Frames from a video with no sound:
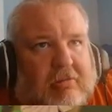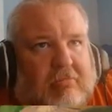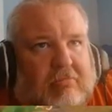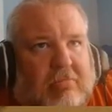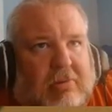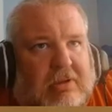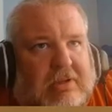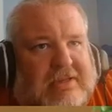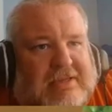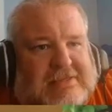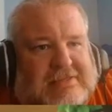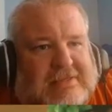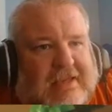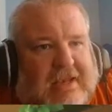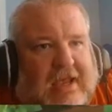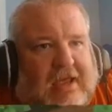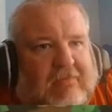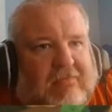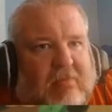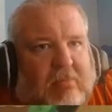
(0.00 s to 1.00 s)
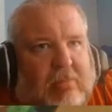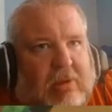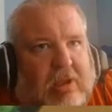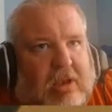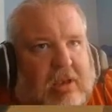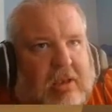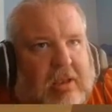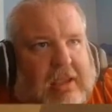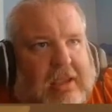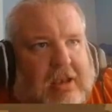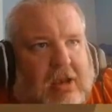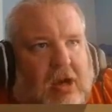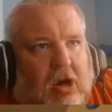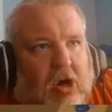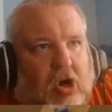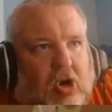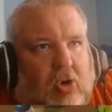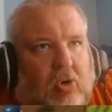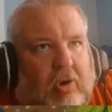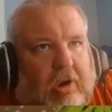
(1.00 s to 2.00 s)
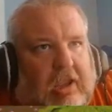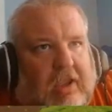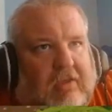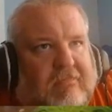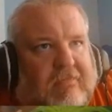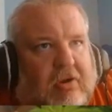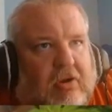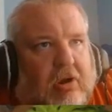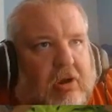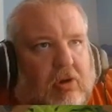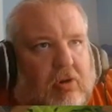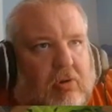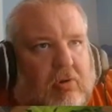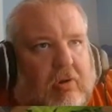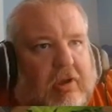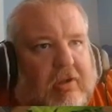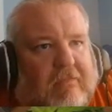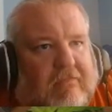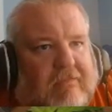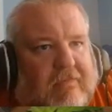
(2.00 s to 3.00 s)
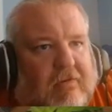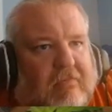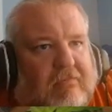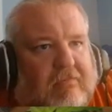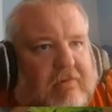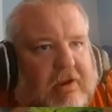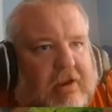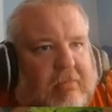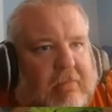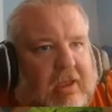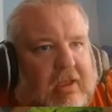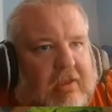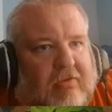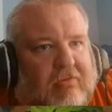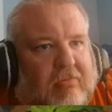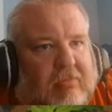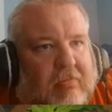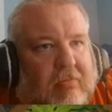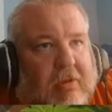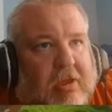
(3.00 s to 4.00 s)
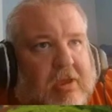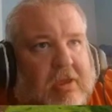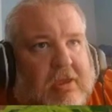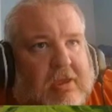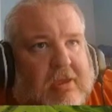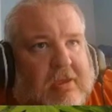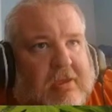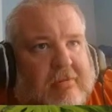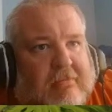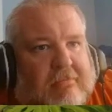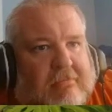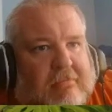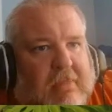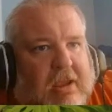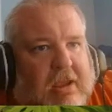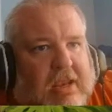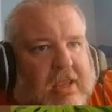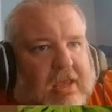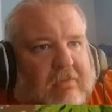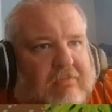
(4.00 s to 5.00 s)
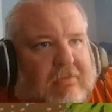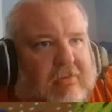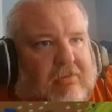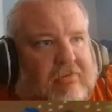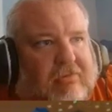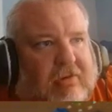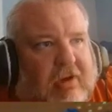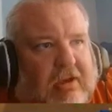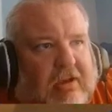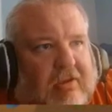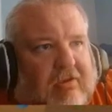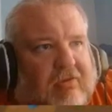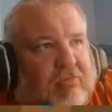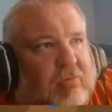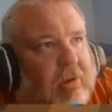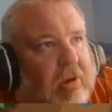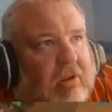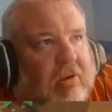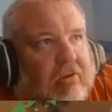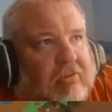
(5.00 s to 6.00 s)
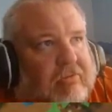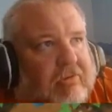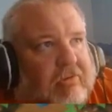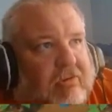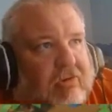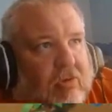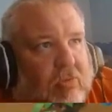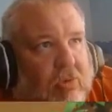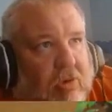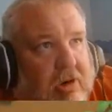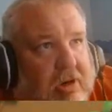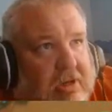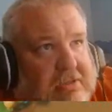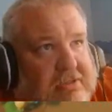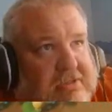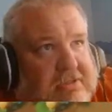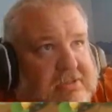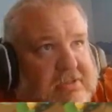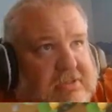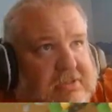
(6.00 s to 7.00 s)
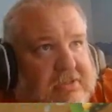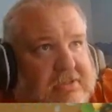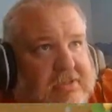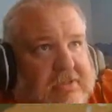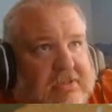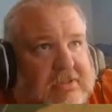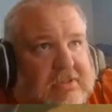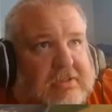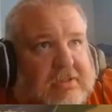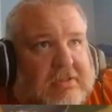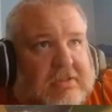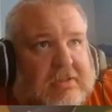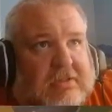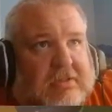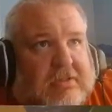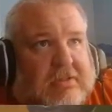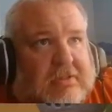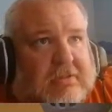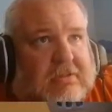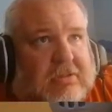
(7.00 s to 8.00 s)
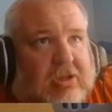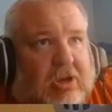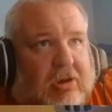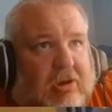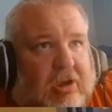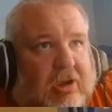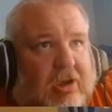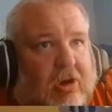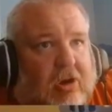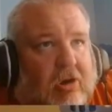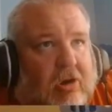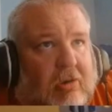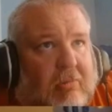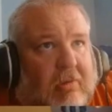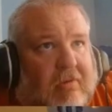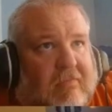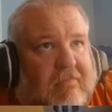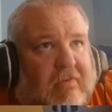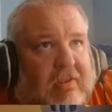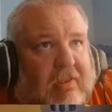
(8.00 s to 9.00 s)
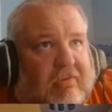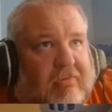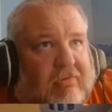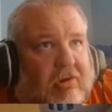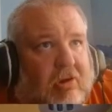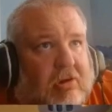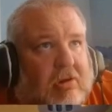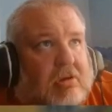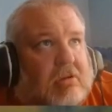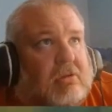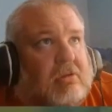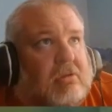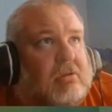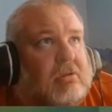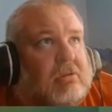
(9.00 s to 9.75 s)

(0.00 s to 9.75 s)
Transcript: But like I said, I haven't been in a hurry. If you're in a hurry, feel free to make as many of those tiny sprinklers as you want. You're not going to hurt my feelings at all.